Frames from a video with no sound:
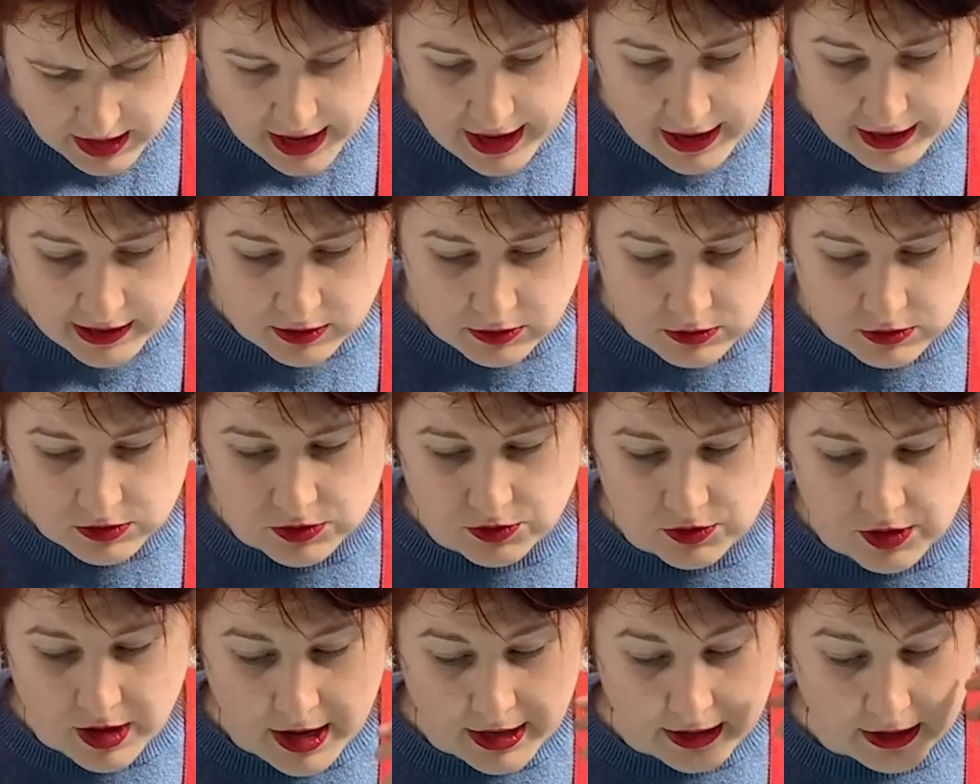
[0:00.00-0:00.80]
angles
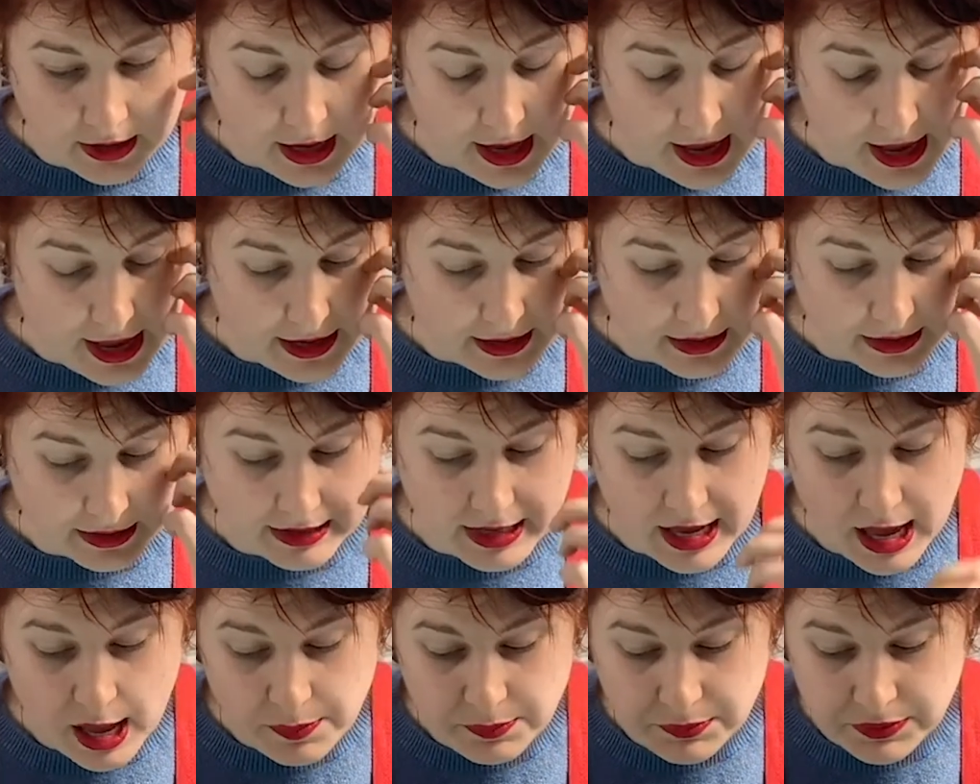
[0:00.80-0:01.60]
right and I had a
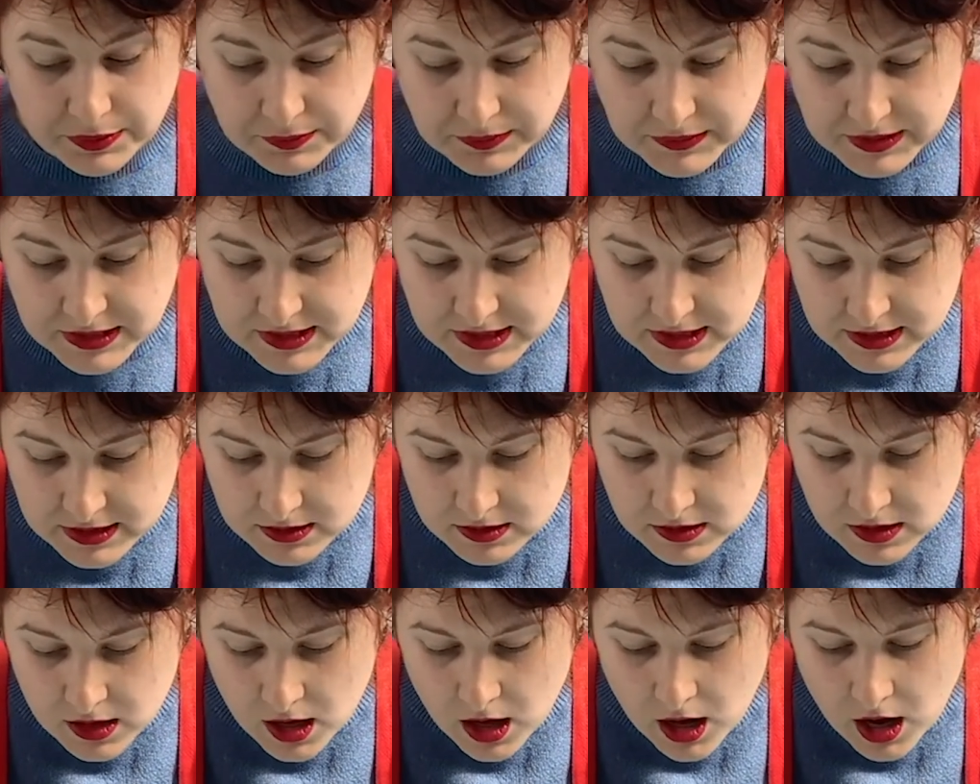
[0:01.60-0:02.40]
gap
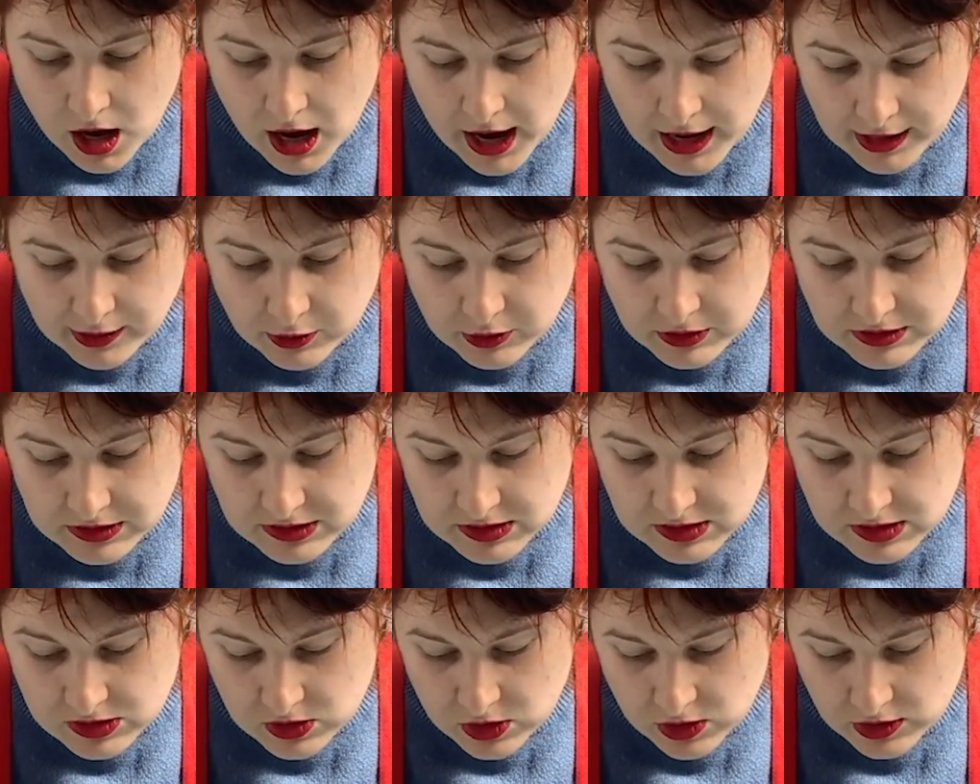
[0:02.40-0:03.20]
missing, I could
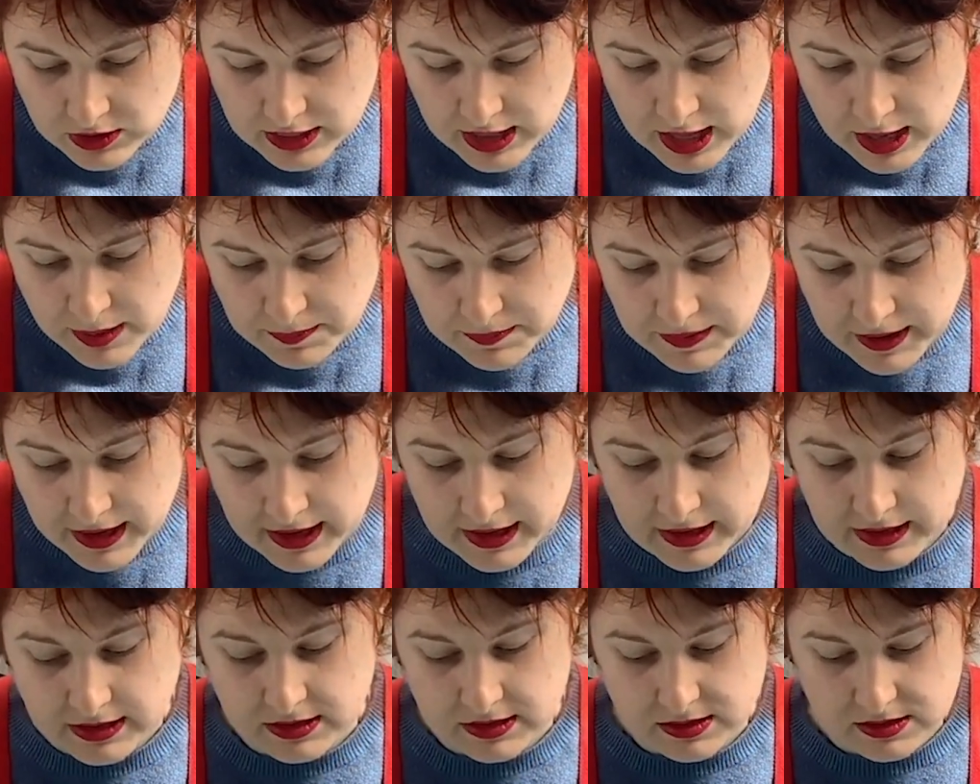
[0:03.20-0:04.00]
insert that
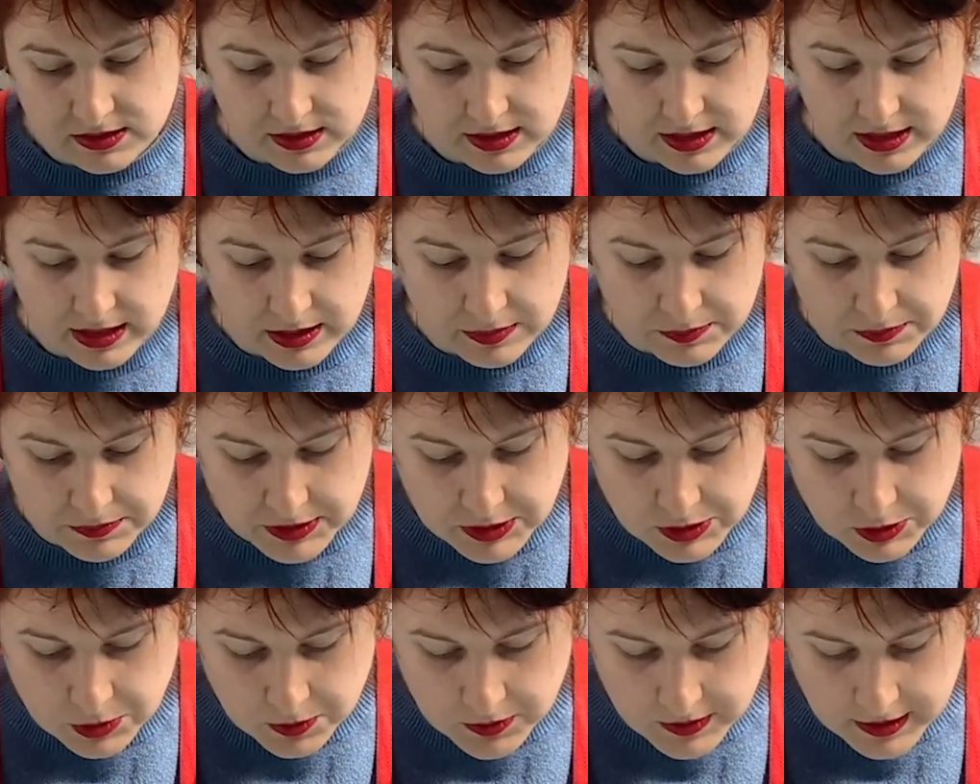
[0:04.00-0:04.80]
piece in
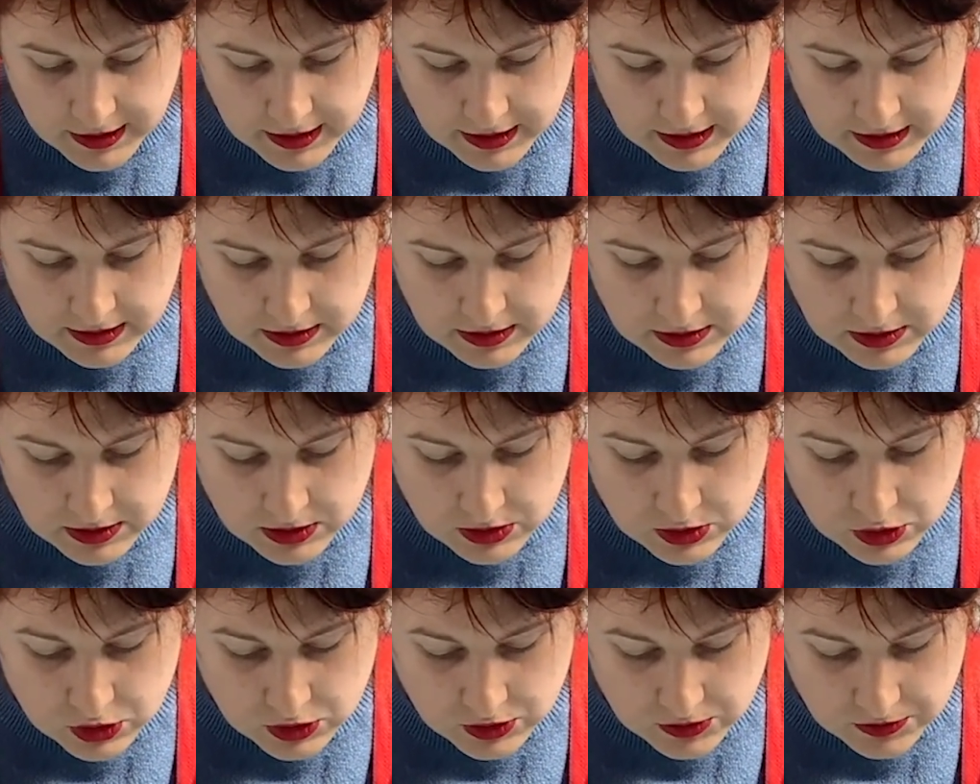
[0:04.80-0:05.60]
between
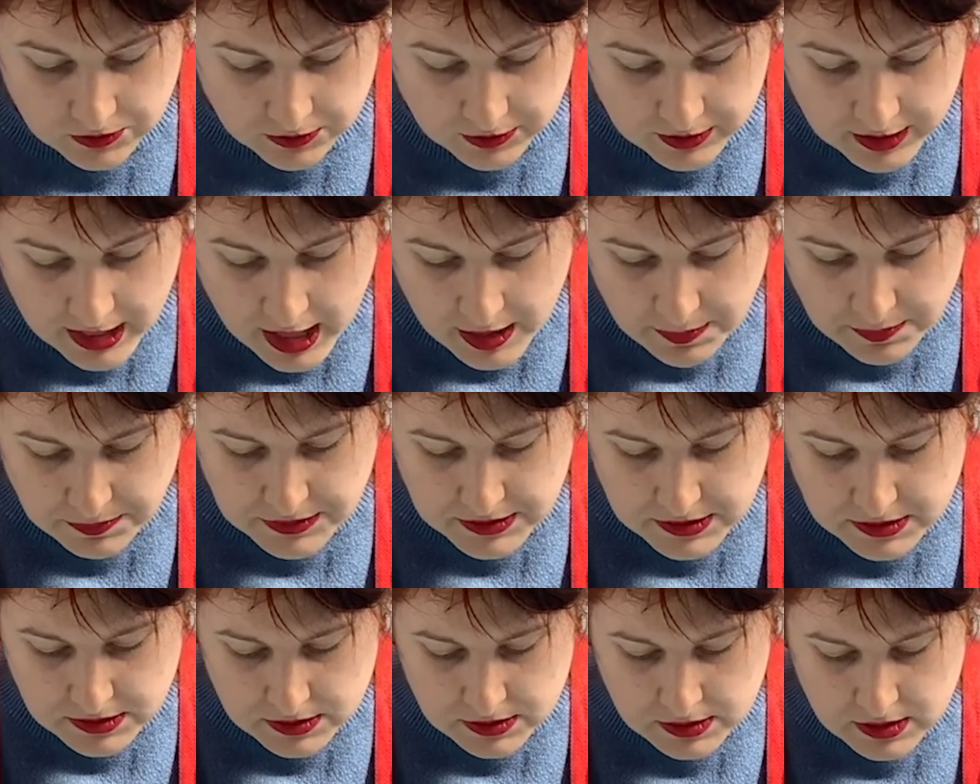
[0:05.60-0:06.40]
the two
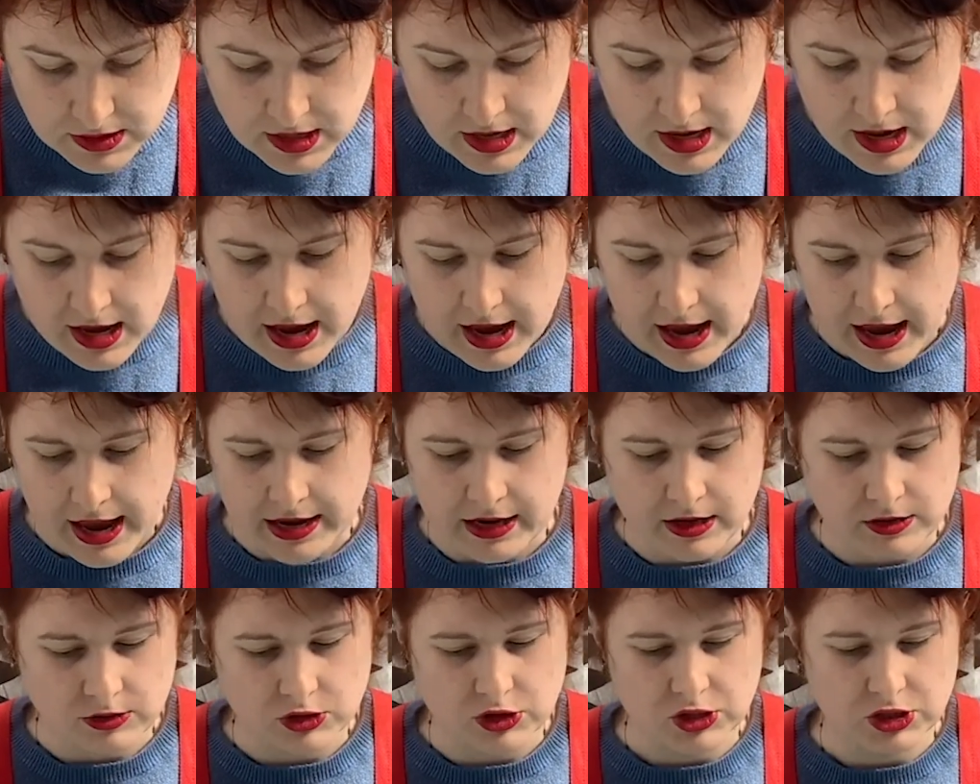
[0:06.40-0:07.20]
flaps
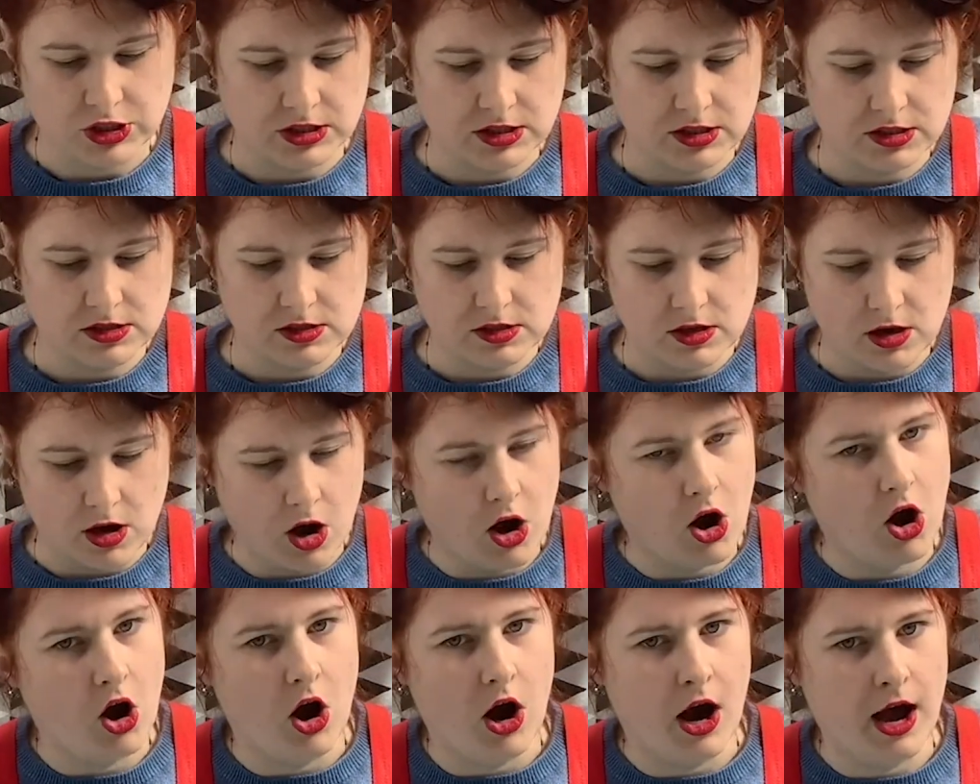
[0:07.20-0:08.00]
and it just
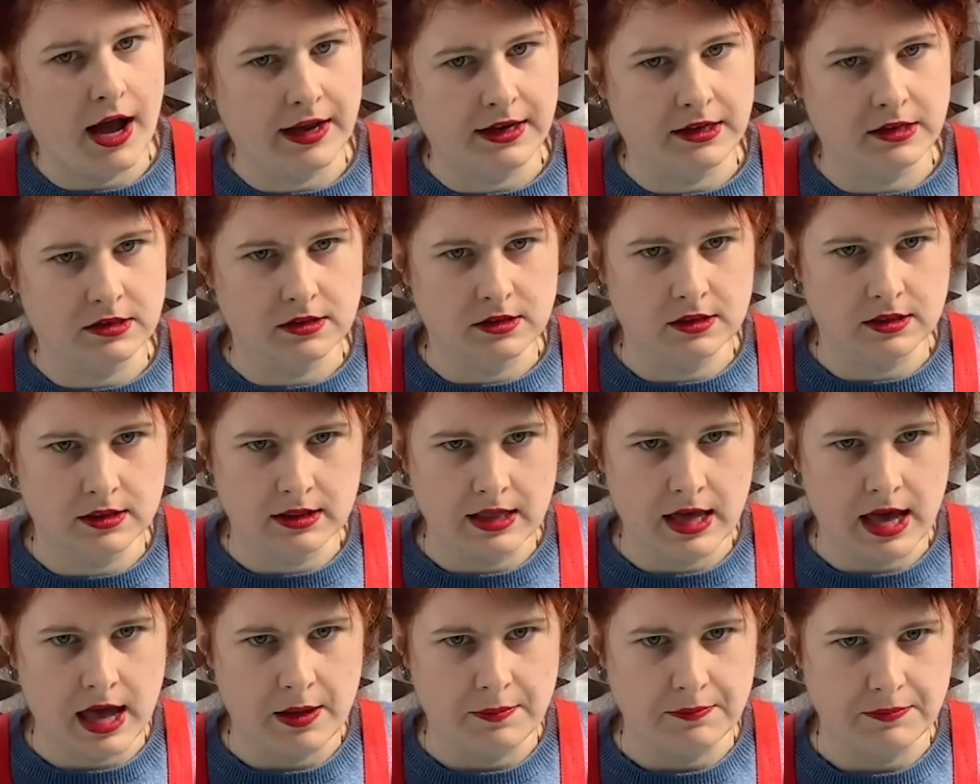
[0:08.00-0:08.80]
hide
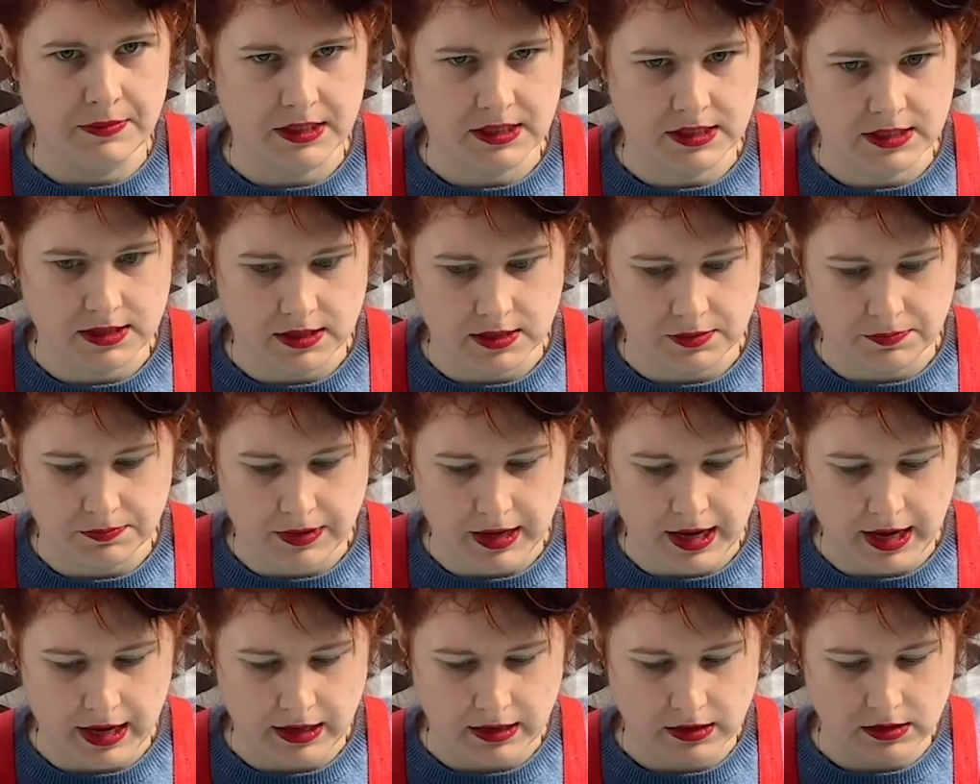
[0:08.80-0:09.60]
that missing
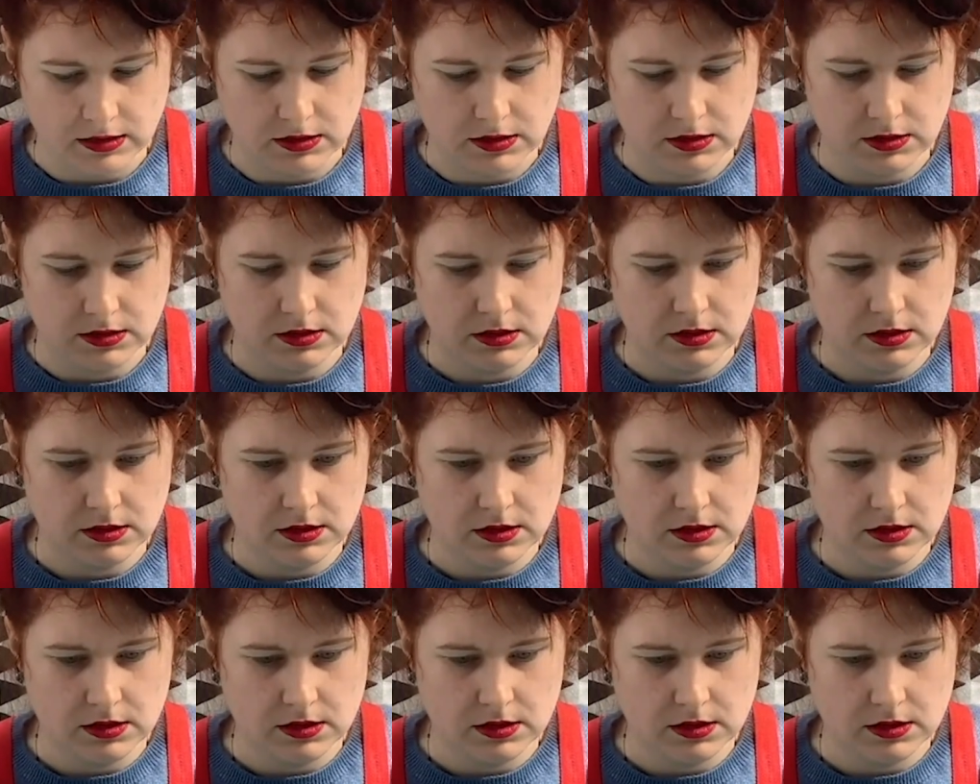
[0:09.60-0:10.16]
piece.